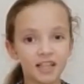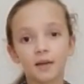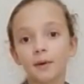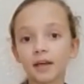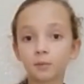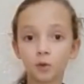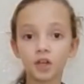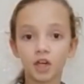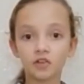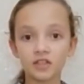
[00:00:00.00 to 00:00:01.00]
and make it more
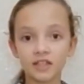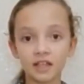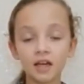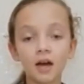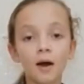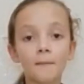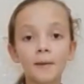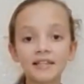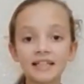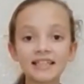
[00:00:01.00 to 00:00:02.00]
interesting by
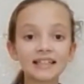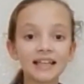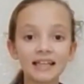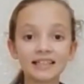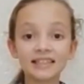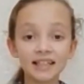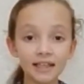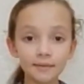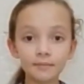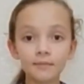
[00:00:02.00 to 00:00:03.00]
testing the
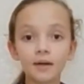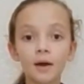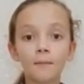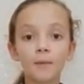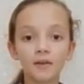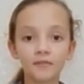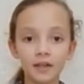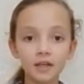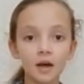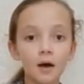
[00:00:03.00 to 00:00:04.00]
same
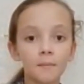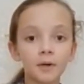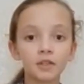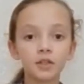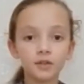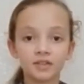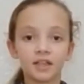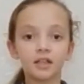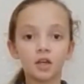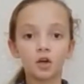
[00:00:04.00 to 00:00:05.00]
method but
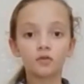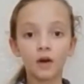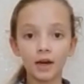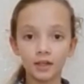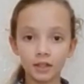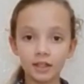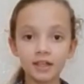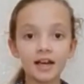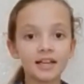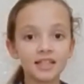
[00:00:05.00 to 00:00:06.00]
using
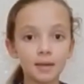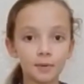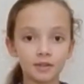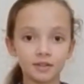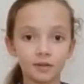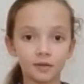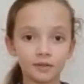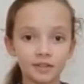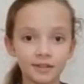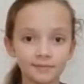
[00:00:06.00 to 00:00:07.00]
regular table salt.